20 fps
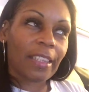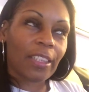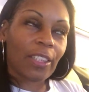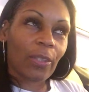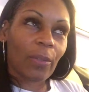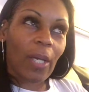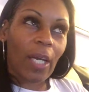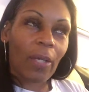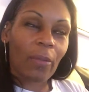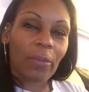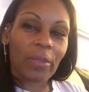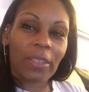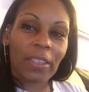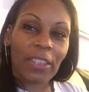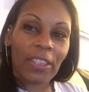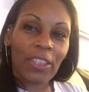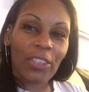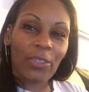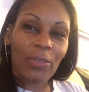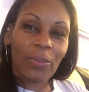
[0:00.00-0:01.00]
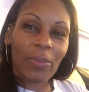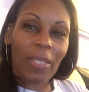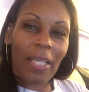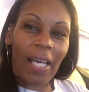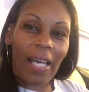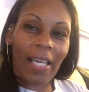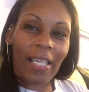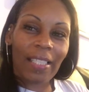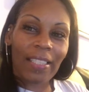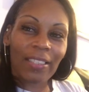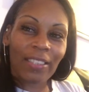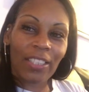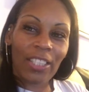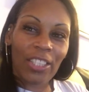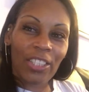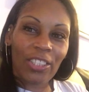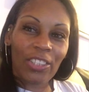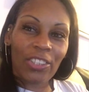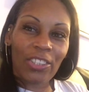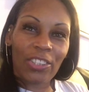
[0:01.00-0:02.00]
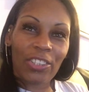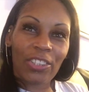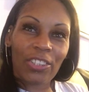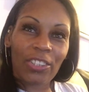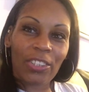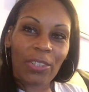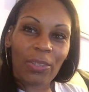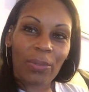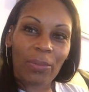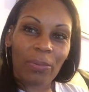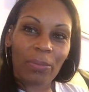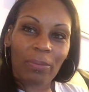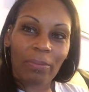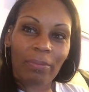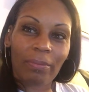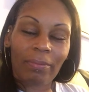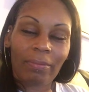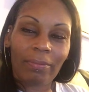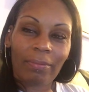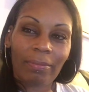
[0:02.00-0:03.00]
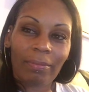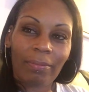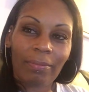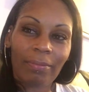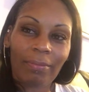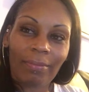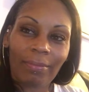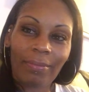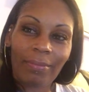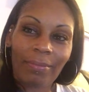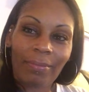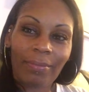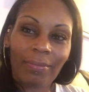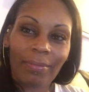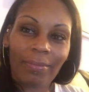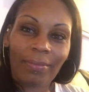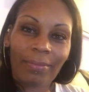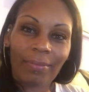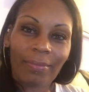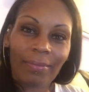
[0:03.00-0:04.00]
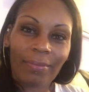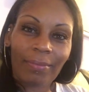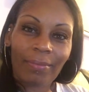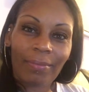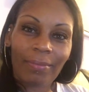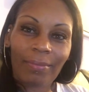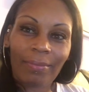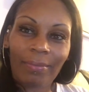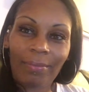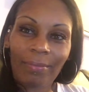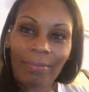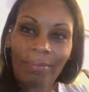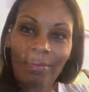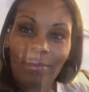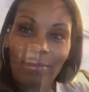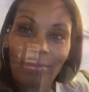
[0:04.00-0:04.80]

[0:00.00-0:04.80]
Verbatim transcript: So I will see you guys soon. Hi